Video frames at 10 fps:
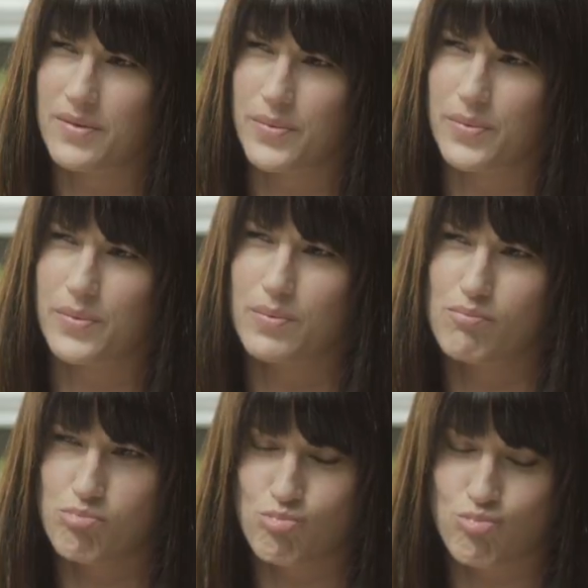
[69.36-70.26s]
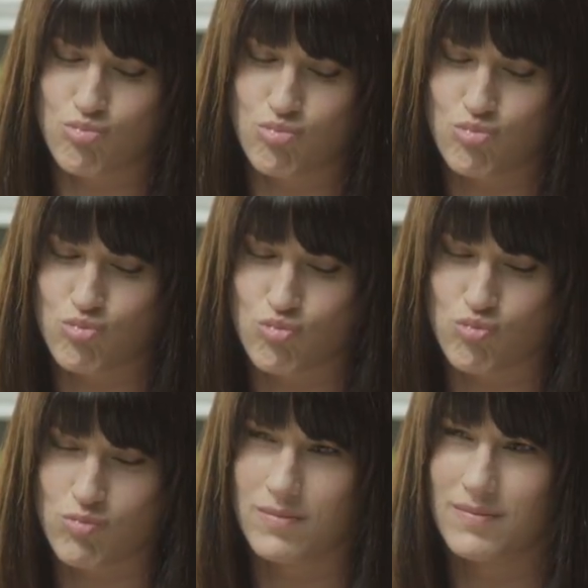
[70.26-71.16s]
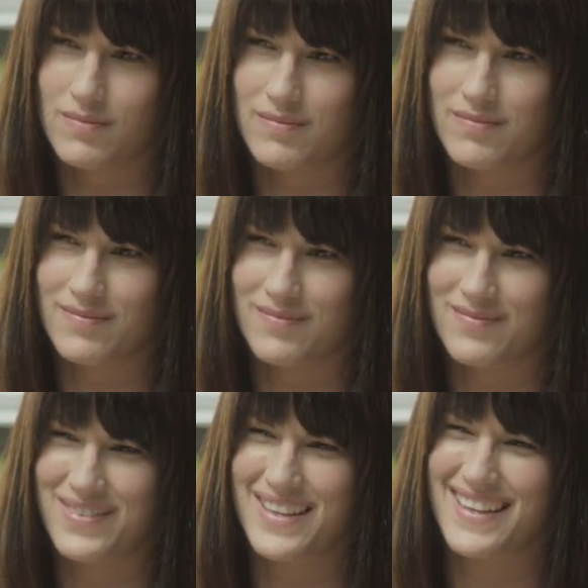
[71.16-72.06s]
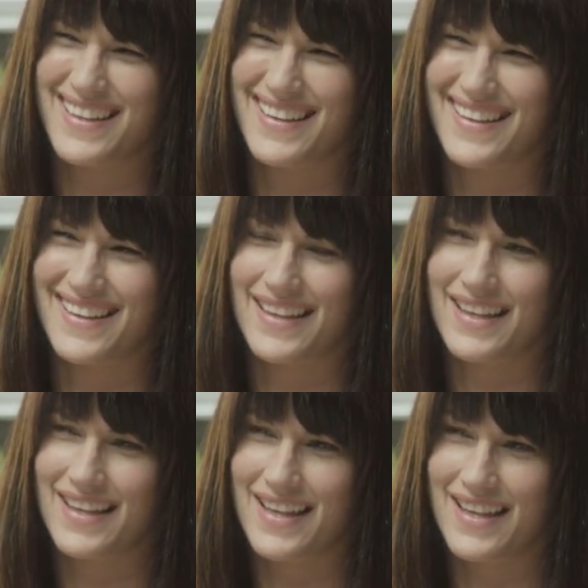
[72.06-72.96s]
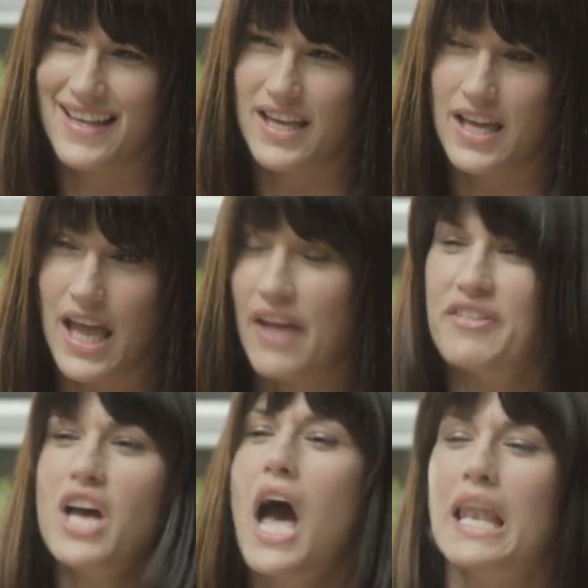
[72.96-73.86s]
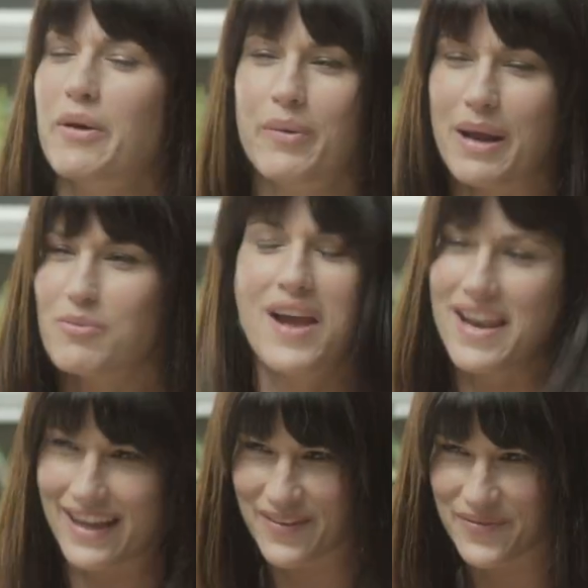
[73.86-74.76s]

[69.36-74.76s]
or? Yeah, I'll go to the phone. If it's for me, I'm not here. I'll get it. Okay, if it's Hollywood, I'm ready.